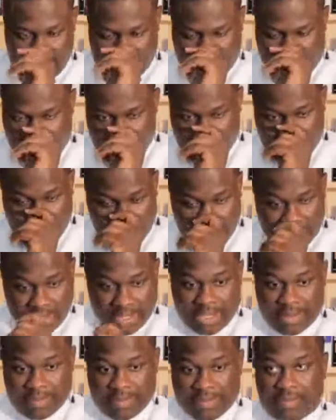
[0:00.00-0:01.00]
I think
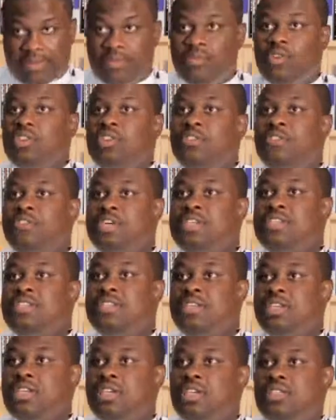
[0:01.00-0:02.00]
the first
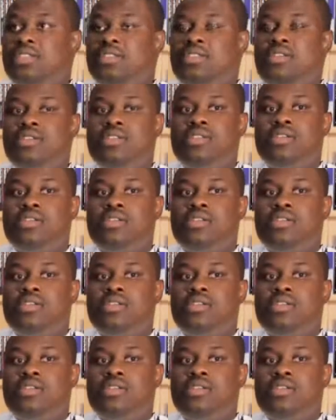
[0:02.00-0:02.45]
thing is